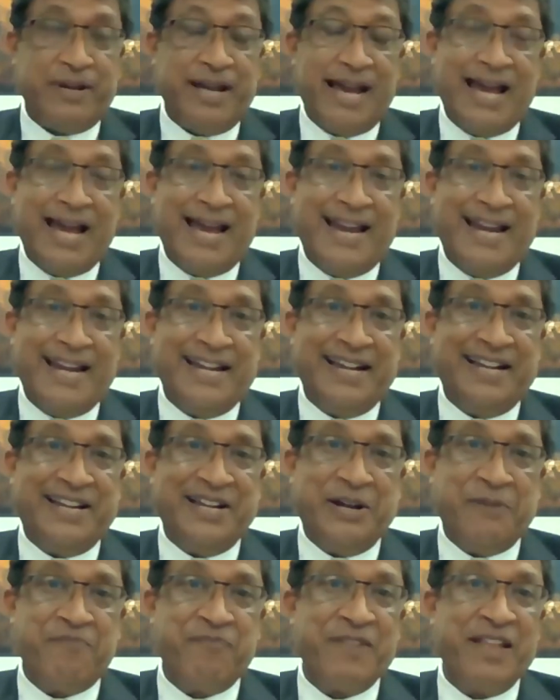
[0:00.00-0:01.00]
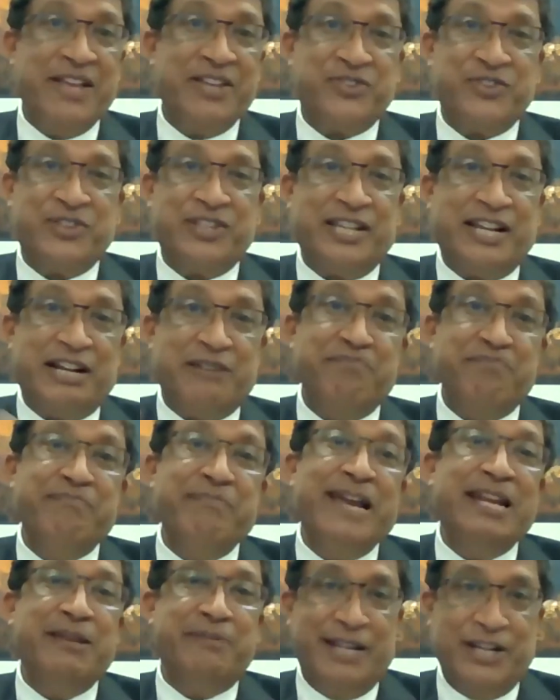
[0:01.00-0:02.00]
And um, so there are
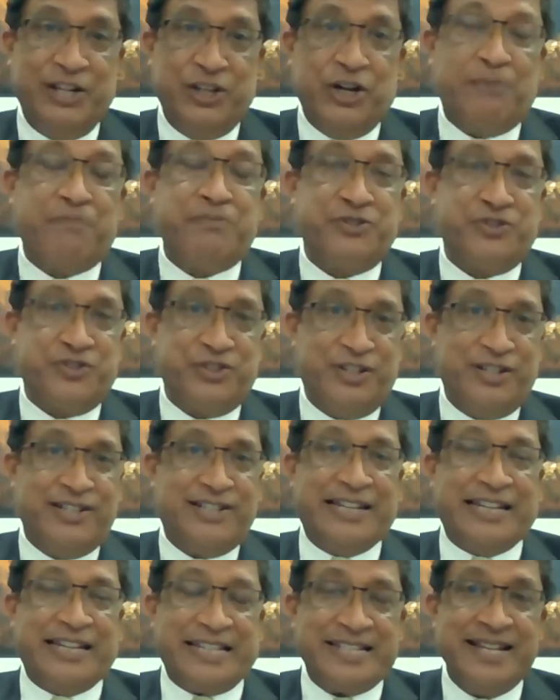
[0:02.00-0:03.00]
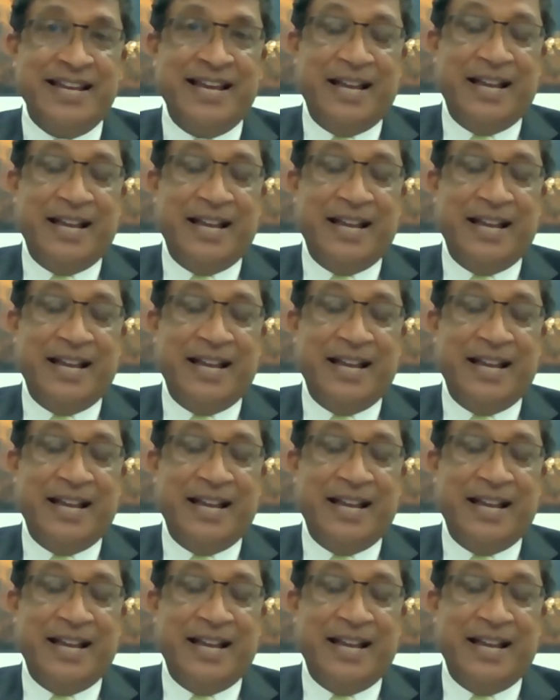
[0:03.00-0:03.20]
many, many opportunities.